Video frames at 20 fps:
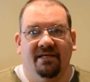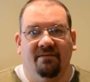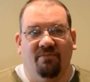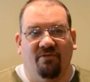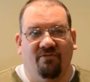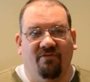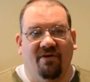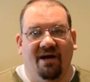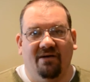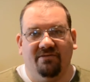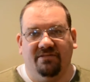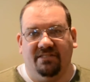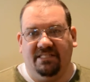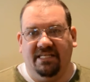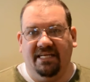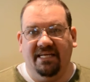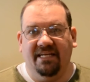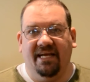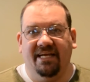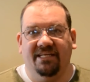Before I was a
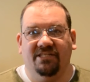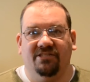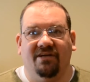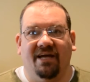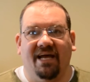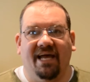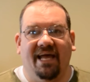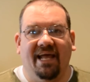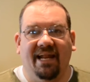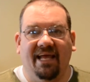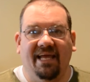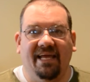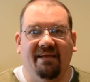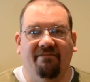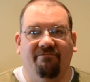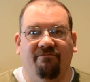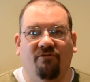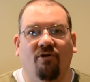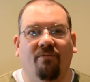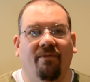teenager, I had a
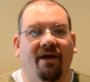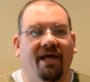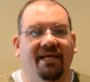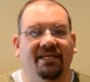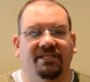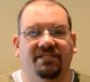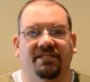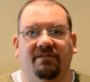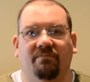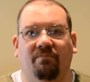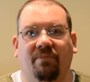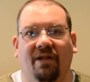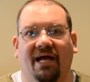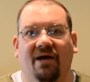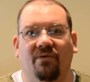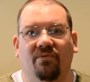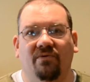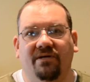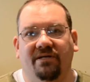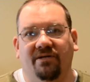4x8 sheet of
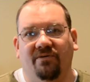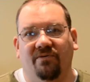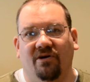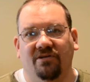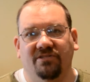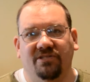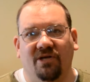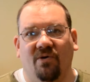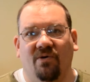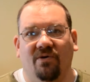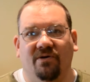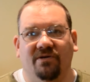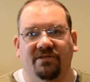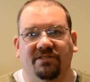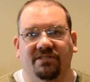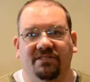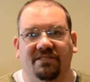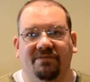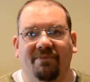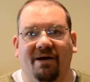plywood on
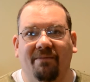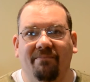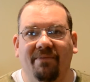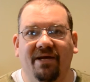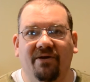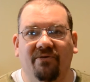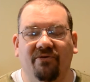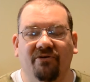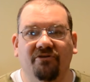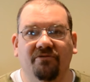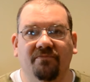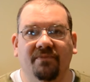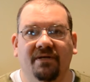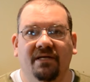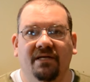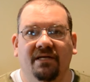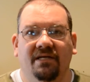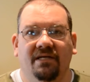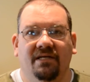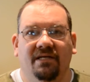sawhorses in my bedroom
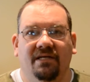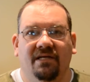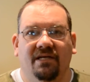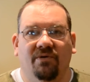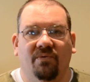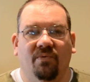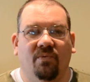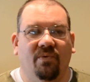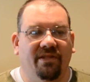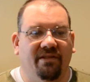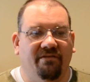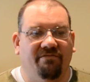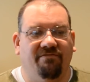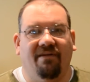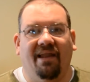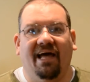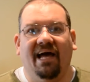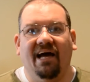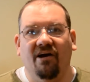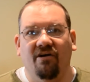with a
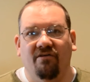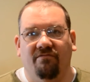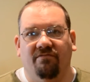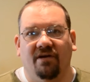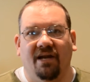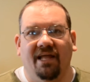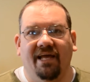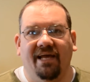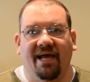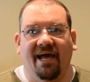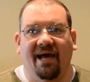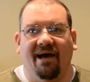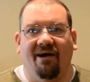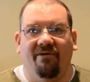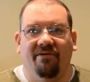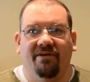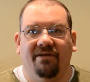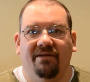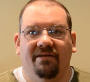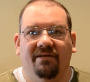flyover
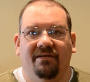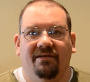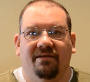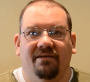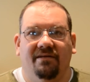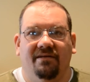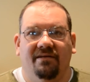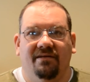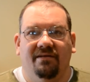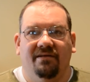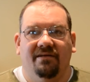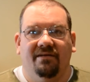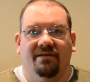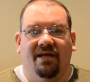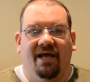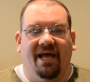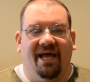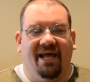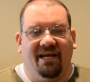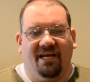layout.
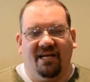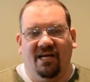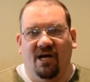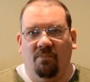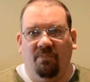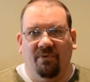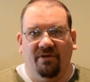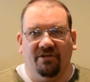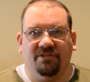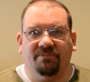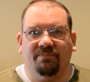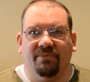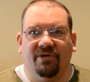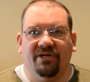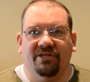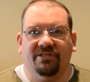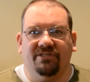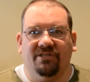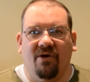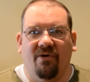I had a couple of
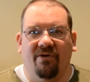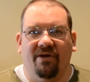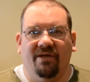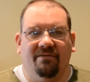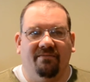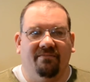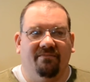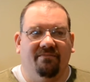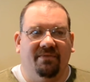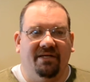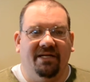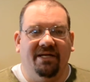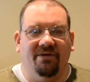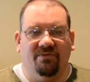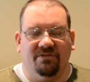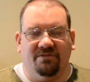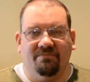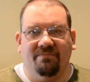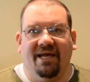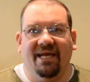spurs on it, but it
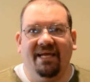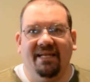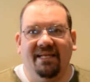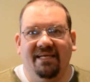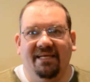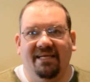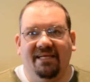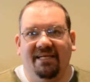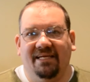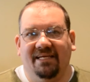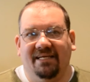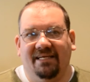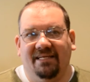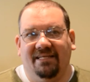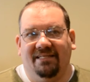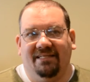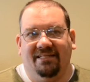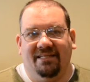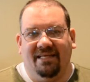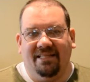was mainly,
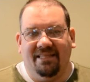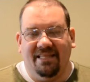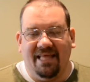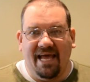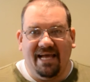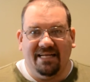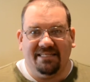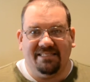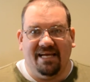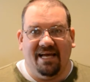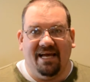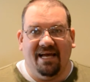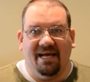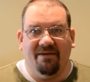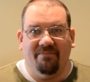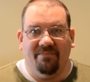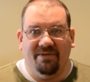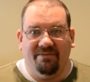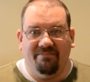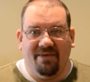in that
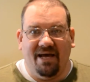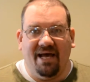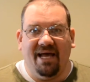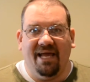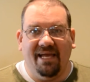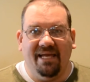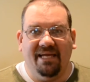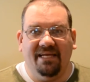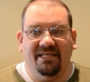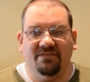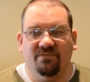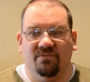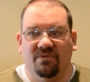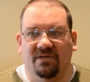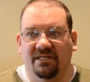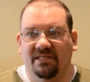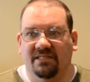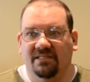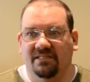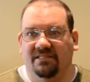time, in my age,
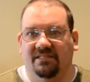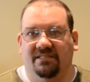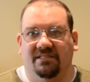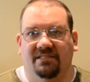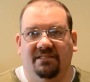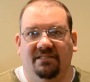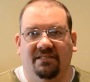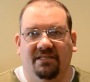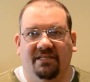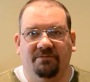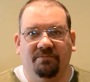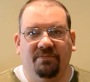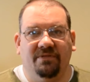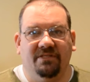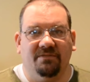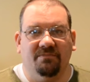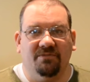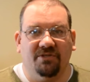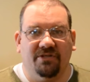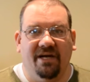was let's put
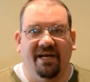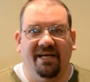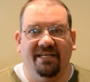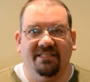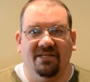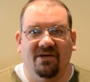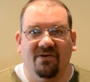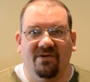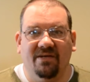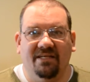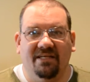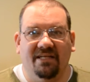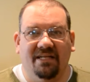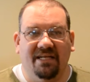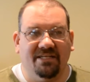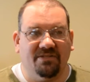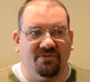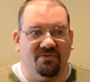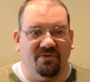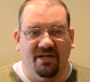some trains on it and
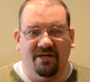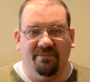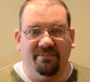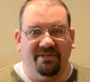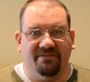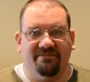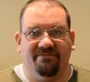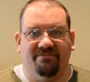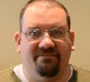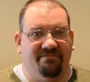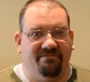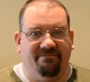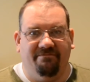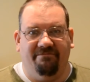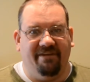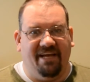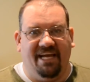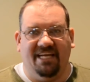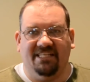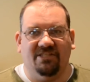let's run them as
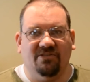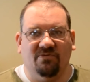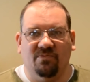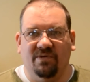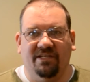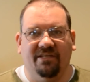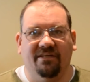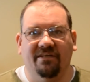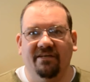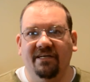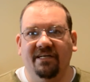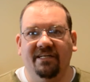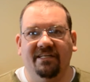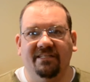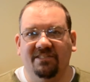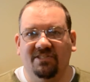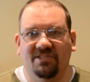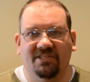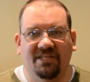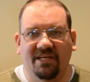fast as we could
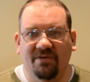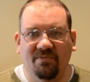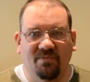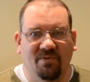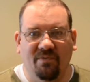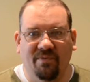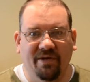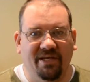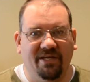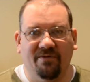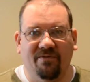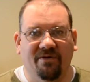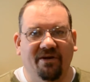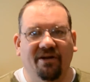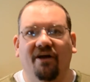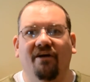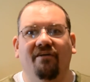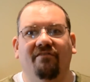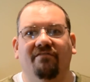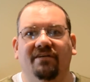and see what we could run
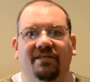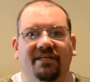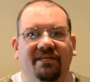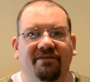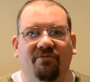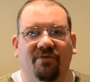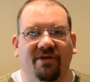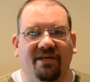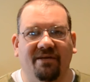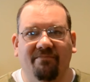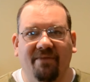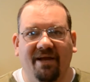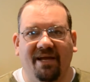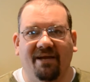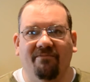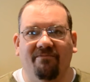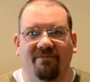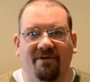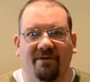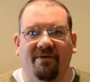over and if we could make
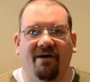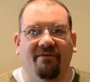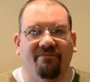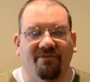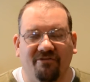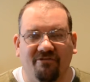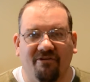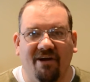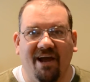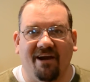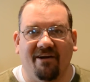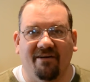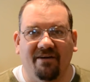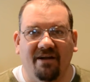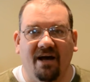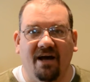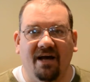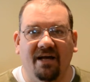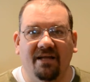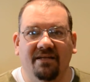them come off the track or
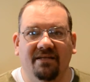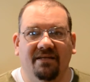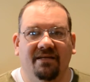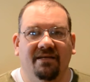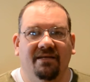not.